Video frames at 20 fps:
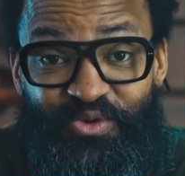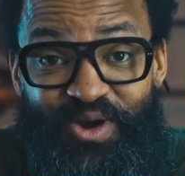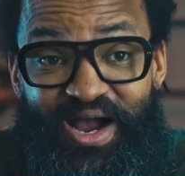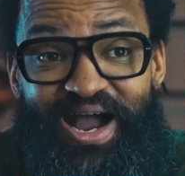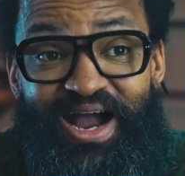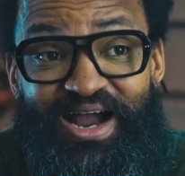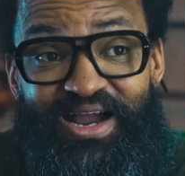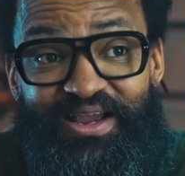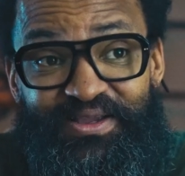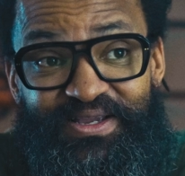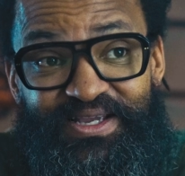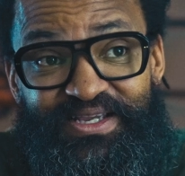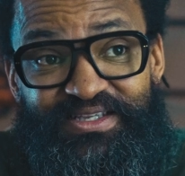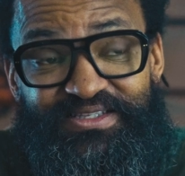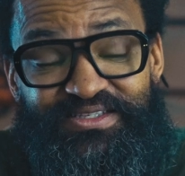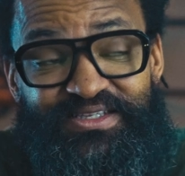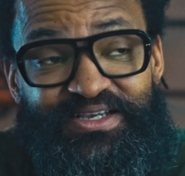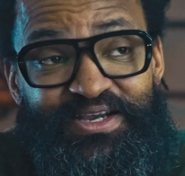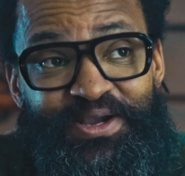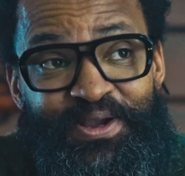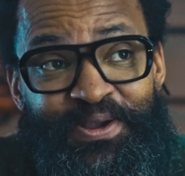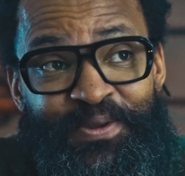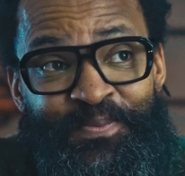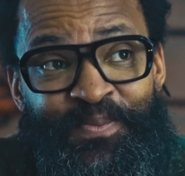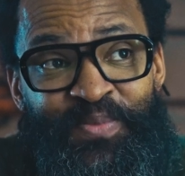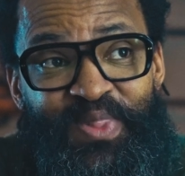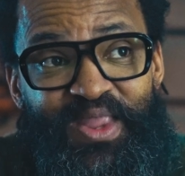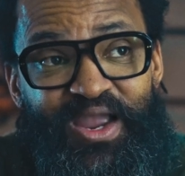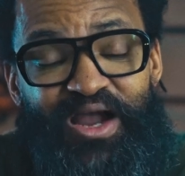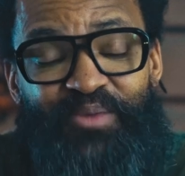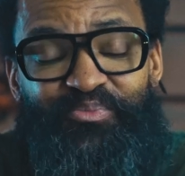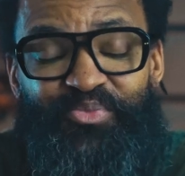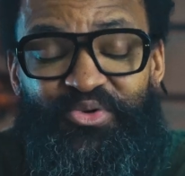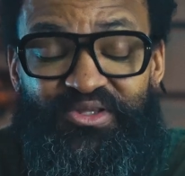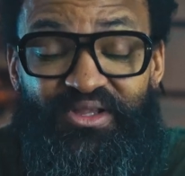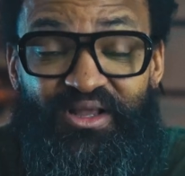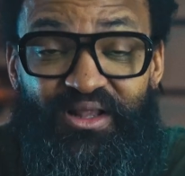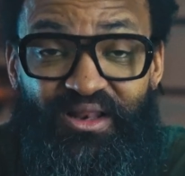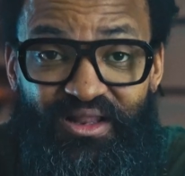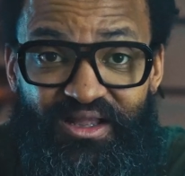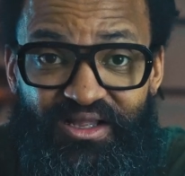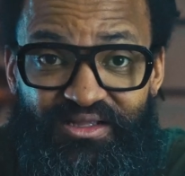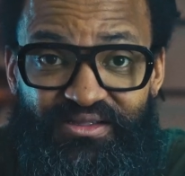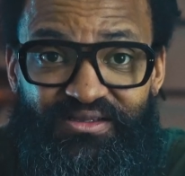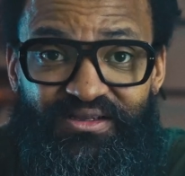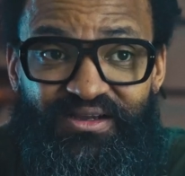I put a lot